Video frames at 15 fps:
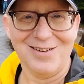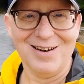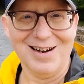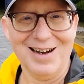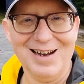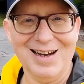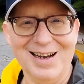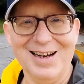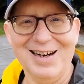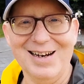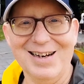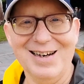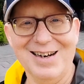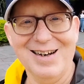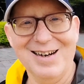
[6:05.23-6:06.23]
You can see the
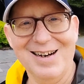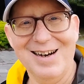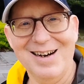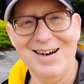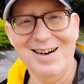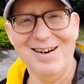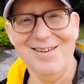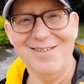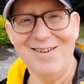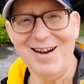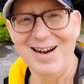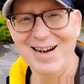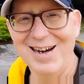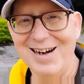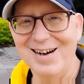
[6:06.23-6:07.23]
bay. A
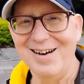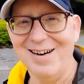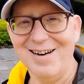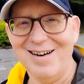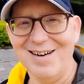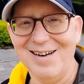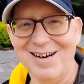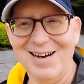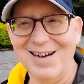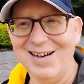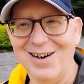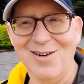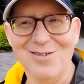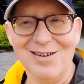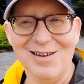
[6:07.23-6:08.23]
nice little
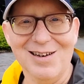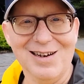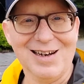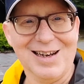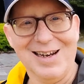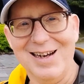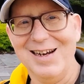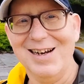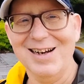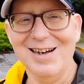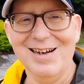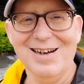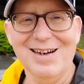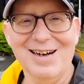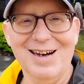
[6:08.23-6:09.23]
stand here. It has
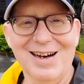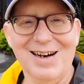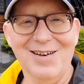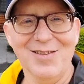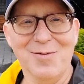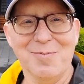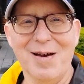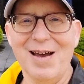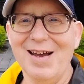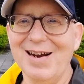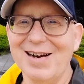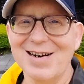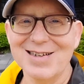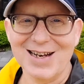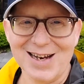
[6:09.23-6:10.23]
a little
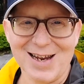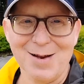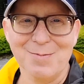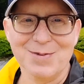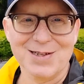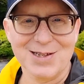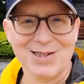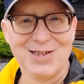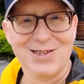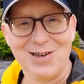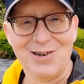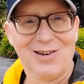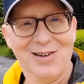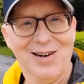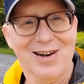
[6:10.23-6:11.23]
map here describing all the
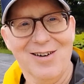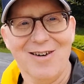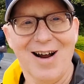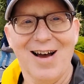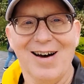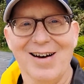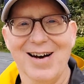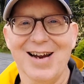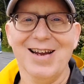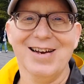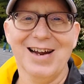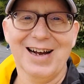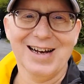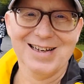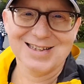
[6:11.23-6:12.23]
various islands out
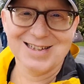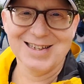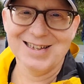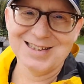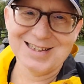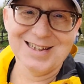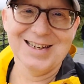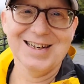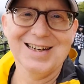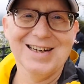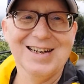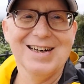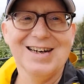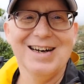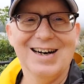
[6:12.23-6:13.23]
in the bay here.
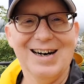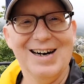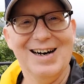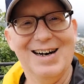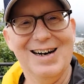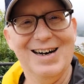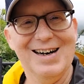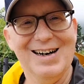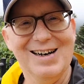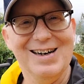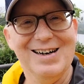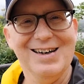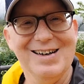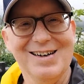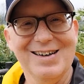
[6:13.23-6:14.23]
It's so pretty.
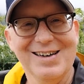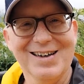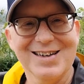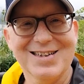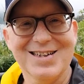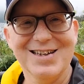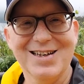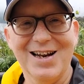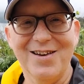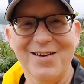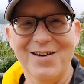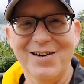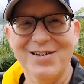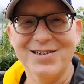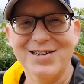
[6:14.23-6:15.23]
And it's going to pan
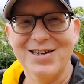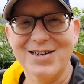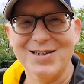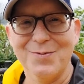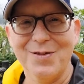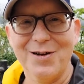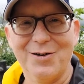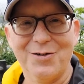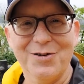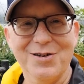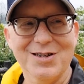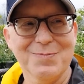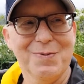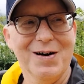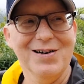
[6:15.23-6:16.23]
around here.